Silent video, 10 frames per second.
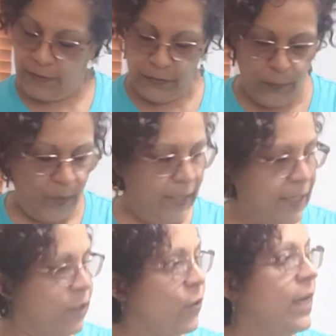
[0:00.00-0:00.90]
So we're really
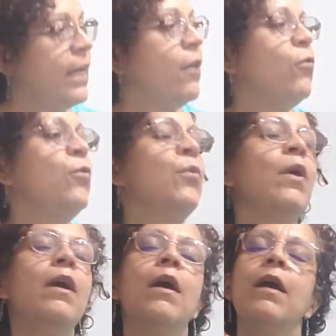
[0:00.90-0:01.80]
going to try to get through
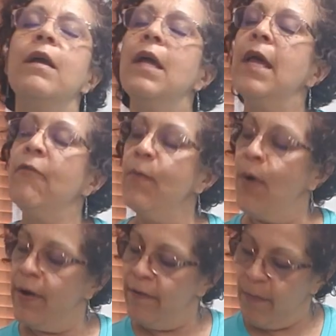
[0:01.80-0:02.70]
every
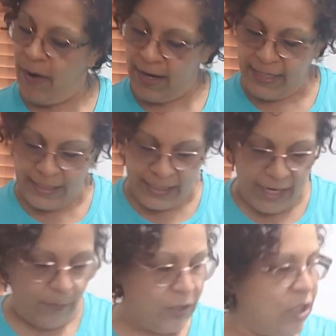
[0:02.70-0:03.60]
part of the body
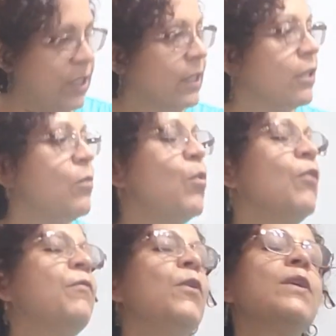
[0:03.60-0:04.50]
today with just a little
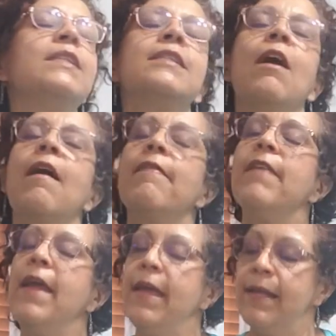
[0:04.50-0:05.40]
more focus on
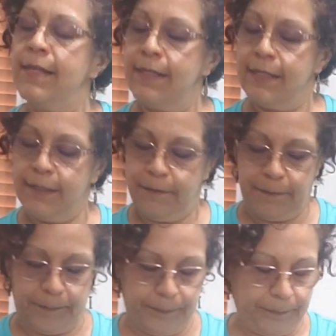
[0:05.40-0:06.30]
the hands.
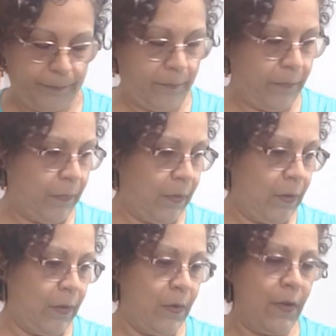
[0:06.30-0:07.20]

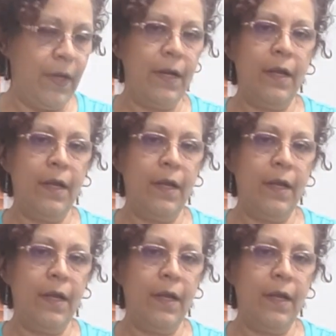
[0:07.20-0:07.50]
Good.